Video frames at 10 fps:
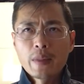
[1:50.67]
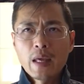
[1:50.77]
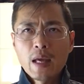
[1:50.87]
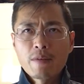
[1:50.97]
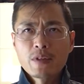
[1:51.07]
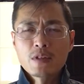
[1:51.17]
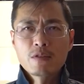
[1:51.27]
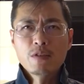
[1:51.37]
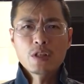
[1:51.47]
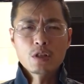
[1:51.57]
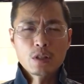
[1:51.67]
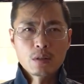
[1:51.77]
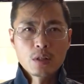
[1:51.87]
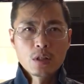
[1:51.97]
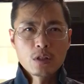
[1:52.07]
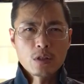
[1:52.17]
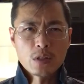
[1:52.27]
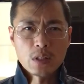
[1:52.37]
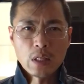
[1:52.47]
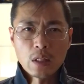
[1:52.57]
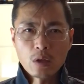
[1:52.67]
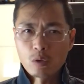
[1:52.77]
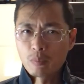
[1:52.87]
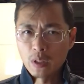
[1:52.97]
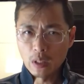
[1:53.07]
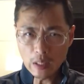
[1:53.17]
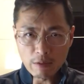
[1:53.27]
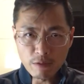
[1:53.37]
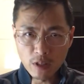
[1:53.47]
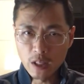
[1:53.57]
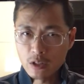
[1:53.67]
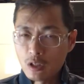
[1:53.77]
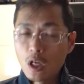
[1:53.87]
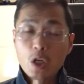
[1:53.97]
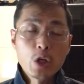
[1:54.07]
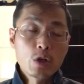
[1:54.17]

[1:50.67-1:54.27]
they have this vision to see there will be a